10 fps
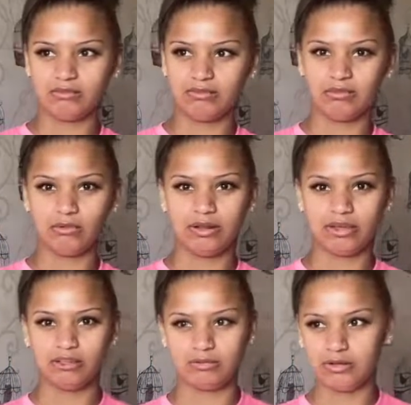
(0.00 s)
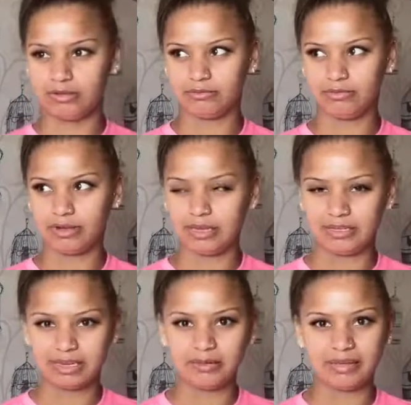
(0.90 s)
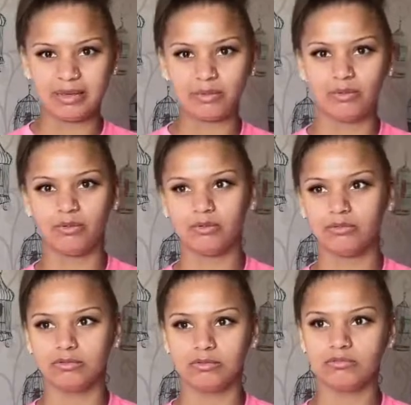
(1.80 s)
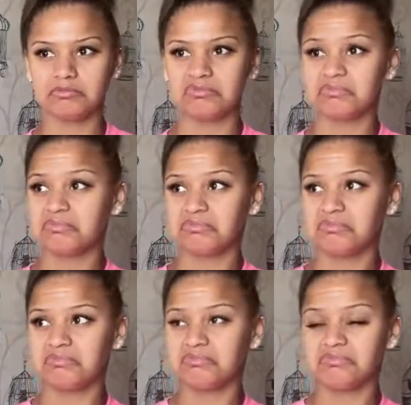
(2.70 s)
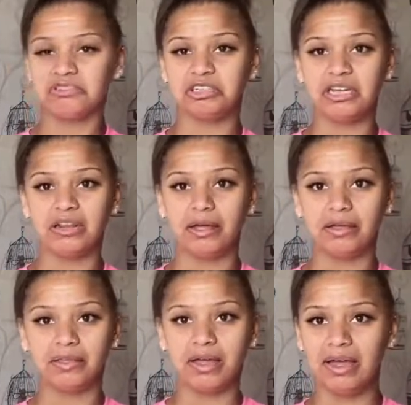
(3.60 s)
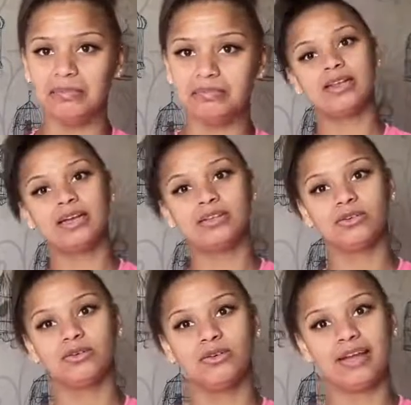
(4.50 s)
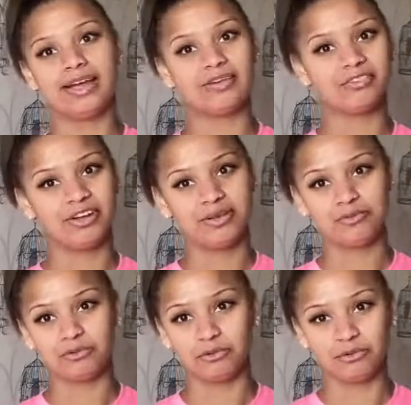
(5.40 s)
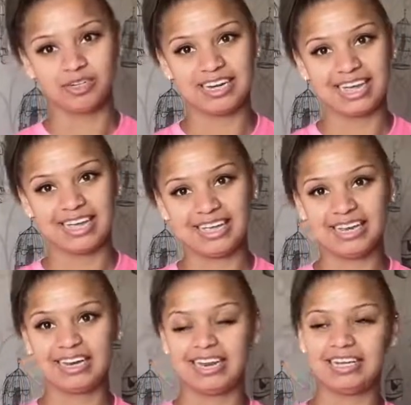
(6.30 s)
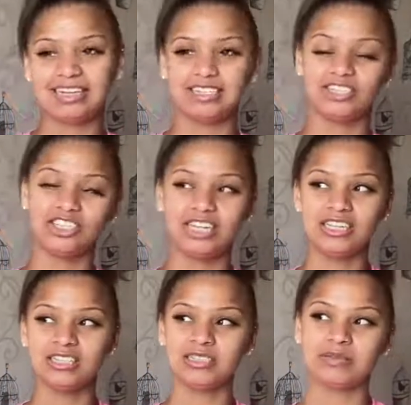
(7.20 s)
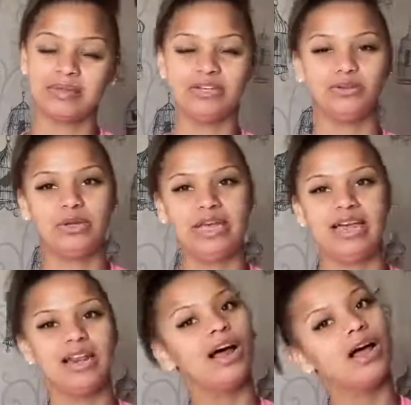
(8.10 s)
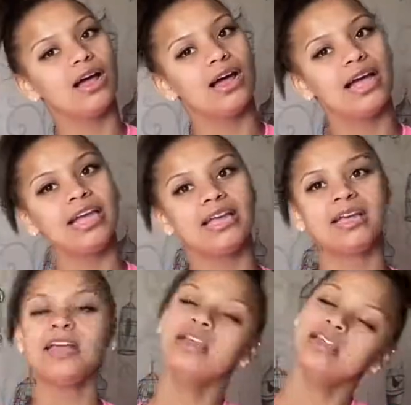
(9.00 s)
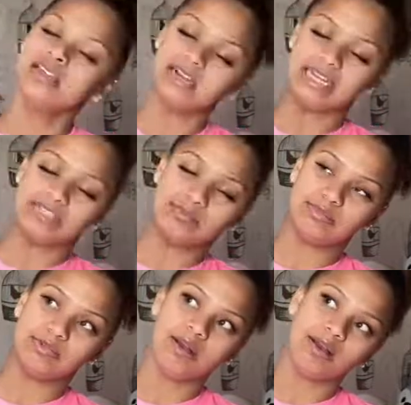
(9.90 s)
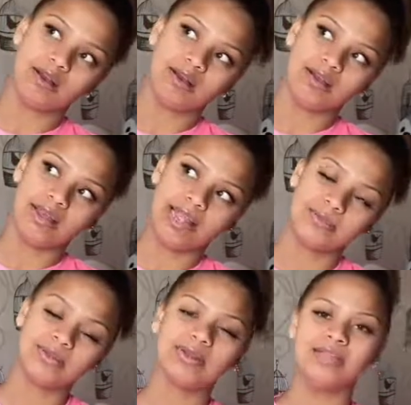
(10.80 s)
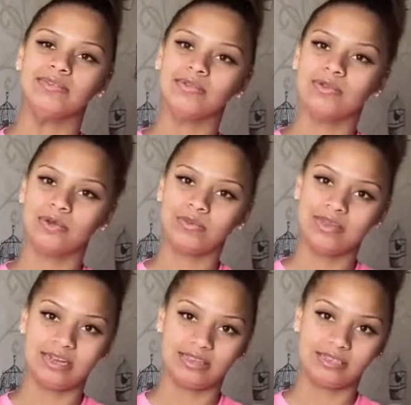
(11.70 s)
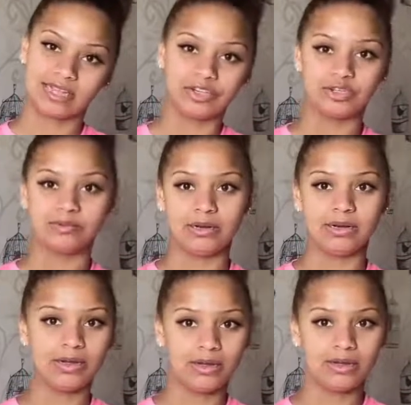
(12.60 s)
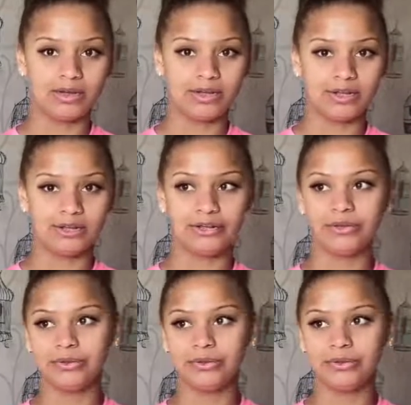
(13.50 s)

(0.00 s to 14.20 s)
not like fucking dead people or shit like that. That's all I have time for today, ladies and gents. Make sure you hit like, click subscribe, leave a comment in the section below,